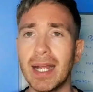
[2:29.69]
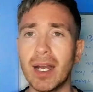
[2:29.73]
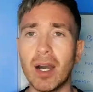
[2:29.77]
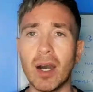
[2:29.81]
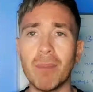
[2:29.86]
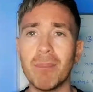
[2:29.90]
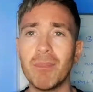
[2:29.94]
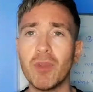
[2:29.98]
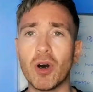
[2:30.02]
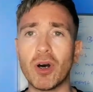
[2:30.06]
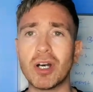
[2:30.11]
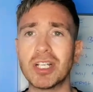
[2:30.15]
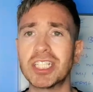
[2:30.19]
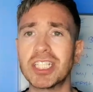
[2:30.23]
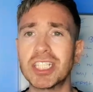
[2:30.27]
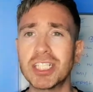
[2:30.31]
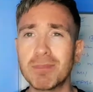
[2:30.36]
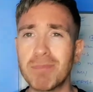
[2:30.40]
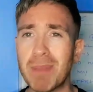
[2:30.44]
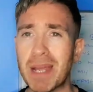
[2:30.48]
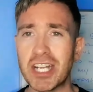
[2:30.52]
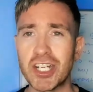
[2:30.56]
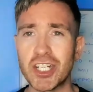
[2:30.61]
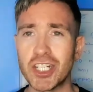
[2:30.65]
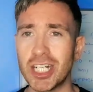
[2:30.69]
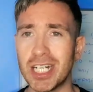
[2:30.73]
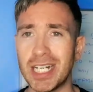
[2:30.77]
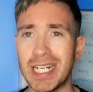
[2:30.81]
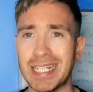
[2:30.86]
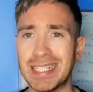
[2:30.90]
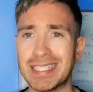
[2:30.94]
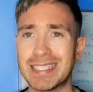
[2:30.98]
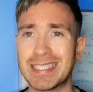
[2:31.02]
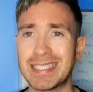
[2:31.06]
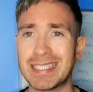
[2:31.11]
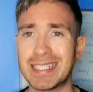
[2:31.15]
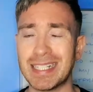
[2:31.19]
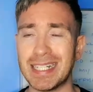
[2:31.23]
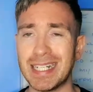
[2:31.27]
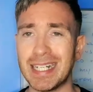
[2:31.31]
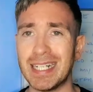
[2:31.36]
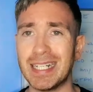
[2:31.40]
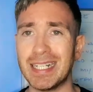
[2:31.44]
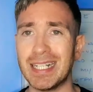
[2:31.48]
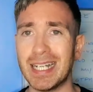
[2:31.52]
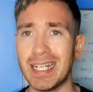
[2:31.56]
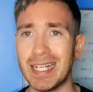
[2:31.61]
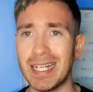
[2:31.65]
I'm not a specialist
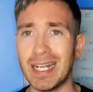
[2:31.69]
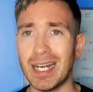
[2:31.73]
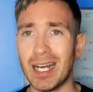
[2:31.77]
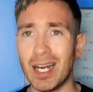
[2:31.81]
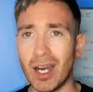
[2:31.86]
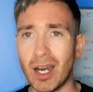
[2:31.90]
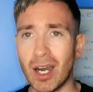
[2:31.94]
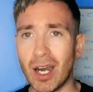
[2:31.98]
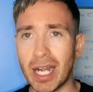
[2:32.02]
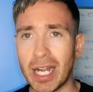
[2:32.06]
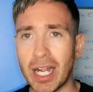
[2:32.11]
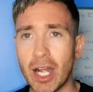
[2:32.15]
I